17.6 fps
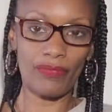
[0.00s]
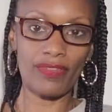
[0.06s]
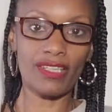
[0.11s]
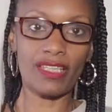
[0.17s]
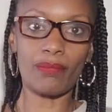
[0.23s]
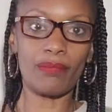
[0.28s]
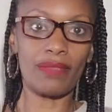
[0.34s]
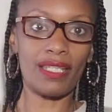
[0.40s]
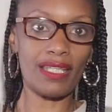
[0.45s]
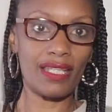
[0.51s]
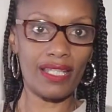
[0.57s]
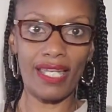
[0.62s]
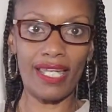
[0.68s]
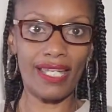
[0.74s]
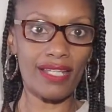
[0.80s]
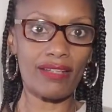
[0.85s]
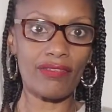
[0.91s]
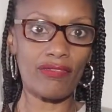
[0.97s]
to me
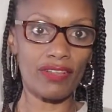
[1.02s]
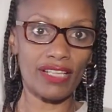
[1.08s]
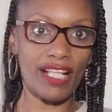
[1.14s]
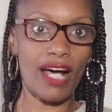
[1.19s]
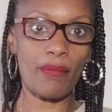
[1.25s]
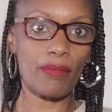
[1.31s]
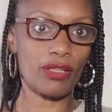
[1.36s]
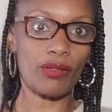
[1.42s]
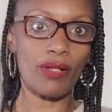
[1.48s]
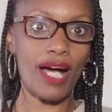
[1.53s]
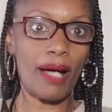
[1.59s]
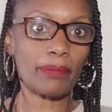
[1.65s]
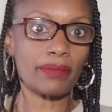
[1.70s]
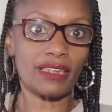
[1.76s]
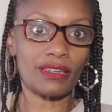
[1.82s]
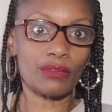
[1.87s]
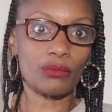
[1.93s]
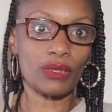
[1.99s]
a phenomenal
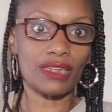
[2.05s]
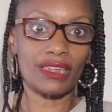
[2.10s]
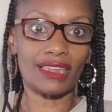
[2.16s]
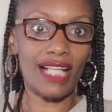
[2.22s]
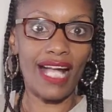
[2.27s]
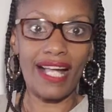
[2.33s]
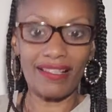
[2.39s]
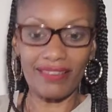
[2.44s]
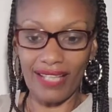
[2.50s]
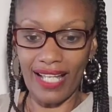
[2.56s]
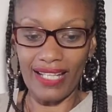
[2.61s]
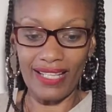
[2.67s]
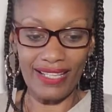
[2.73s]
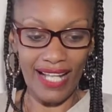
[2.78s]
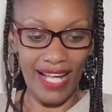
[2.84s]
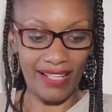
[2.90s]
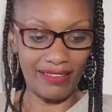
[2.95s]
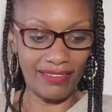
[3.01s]
option, which I like.
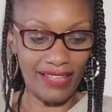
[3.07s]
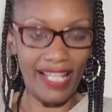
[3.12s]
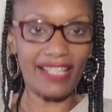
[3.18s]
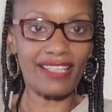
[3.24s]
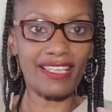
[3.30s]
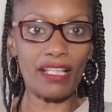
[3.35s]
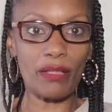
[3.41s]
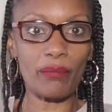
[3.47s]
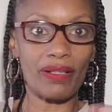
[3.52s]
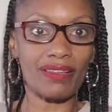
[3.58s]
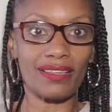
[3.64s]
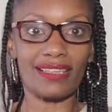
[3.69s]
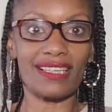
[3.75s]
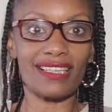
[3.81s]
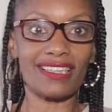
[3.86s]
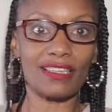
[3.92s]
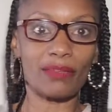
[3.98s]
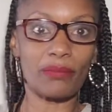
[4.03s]
I like the
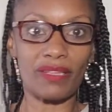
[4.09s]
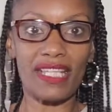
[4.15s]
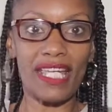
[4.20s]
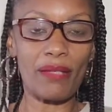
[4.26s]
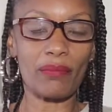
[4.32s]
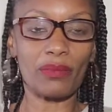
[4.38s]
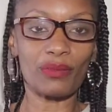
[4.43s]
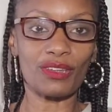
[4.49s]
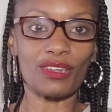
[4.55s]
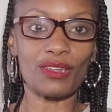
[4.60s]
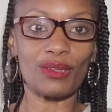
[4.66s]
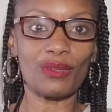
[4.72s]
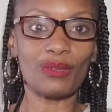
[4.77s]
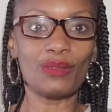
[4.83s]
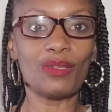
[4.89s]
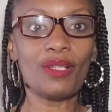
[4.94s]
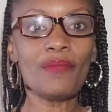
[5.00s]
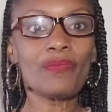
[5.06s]
ability to be able
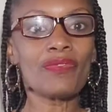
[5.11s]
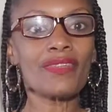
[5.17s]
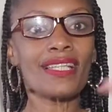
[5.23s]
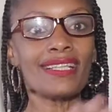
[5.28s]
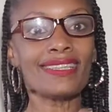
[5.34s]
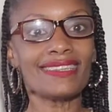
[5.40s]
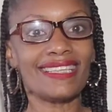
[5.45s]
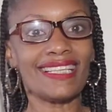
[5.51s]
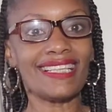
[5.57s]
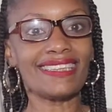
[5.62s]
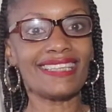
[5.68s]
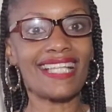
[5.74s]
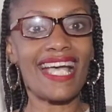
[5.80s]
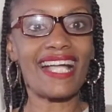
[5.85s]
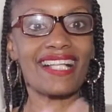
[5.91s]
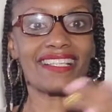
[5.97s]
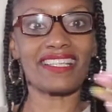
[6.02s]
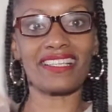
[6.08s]
to
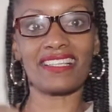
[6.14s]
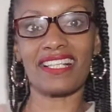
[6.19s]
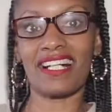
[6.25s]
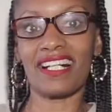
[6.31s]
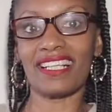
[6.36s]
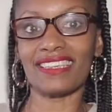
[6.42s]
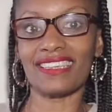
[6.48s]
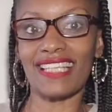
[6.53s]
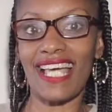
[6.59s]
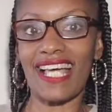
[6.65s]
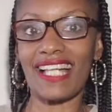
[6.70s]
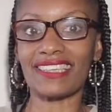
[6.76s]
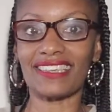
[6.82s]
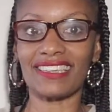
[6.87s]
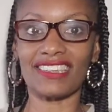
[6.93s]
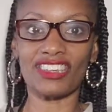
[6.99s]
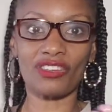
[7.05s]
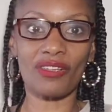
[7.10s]
detach and
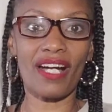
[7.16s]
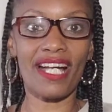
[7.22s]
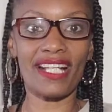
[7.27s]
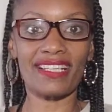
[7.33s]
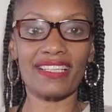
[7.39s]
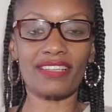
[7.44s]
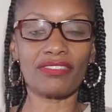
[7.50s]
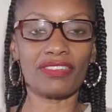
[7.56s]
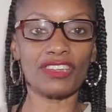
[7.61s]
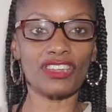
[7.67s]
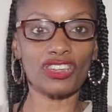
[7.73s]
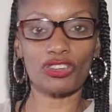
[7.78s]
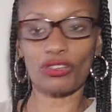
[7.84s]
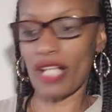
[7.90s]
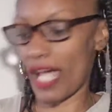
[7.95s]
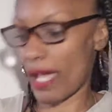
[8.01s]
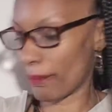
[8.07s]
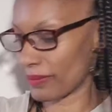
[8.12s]
attach and try different
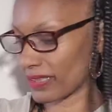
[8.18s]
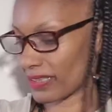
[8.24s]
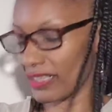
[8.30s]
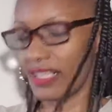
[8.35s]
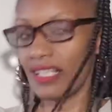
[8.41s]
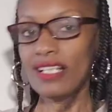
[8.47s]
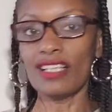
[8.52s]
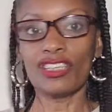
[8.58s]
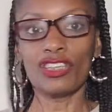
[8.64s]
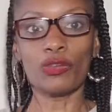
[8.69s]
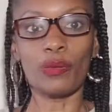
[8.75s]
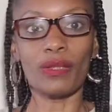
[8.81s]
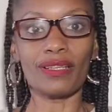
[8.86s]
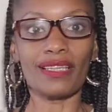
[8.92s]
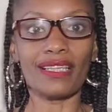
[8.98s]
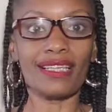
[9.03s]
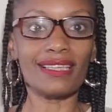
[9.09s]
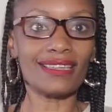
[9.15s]
straps,
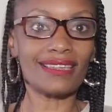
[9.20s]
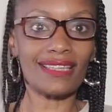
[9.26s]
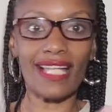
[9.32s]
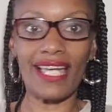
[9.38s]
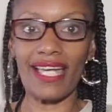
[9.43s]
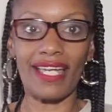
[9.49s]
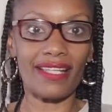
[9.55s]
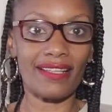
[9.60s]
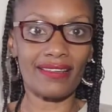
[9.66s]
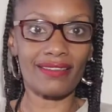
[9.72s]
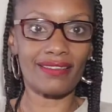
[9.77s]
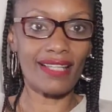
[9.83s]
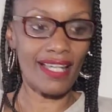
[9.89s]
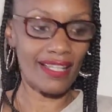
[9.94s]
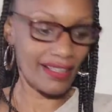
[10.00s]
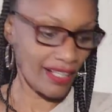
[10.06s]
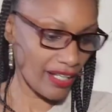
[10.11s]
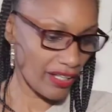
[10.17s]
twillies, and
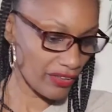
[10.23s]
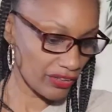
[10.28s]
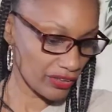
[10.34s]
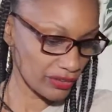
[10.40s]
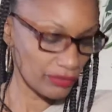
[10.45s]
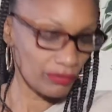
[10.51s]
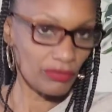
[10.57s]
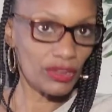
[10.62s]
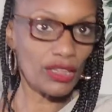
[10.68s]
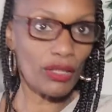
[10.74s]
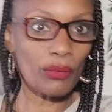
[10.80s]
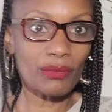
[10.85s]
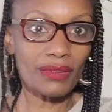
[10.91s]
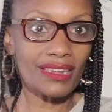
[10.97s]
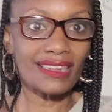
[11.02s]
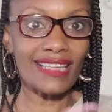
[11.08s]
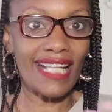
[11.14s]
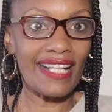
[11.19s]
other,
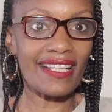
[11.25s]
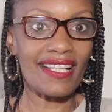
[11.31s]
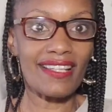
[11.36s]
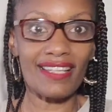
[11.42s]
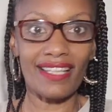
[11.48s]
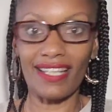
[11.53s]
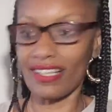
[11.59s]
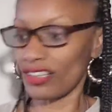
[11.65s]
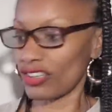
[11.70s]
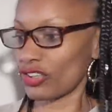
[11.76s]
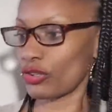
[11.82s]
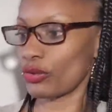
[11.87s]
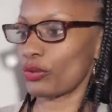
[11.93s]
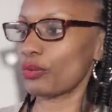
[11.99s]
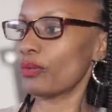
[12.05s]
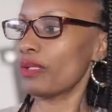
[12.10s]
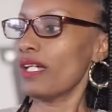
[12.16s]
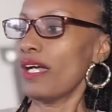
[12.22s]
just anything
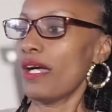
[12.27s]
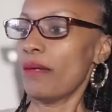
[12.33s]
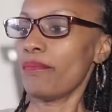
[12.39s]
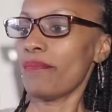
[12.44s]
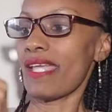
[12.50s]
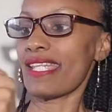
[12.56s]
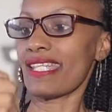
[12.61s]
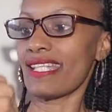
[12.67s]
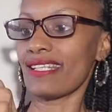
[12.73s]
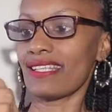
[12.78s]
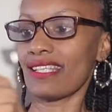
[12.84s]
to make it